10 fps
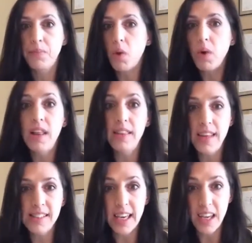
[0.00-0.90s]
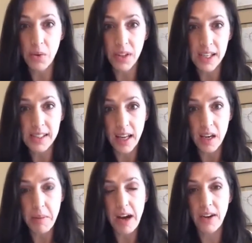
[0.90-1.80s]
one of the things I get really excited
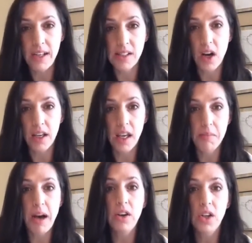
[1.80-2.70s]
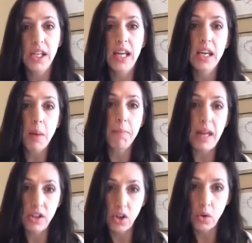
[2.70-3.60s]
about is talking about creating a
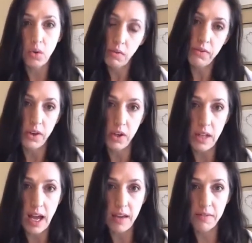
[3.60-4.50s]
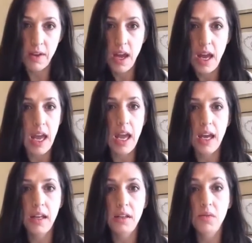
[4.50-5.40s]
menu for your life.
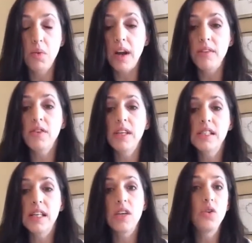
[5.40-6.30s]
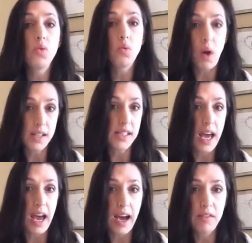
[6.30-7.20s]
And whatever it is that you want to
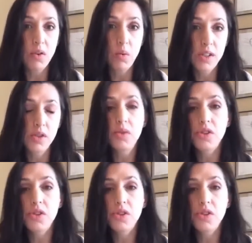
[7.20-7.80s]
have or want to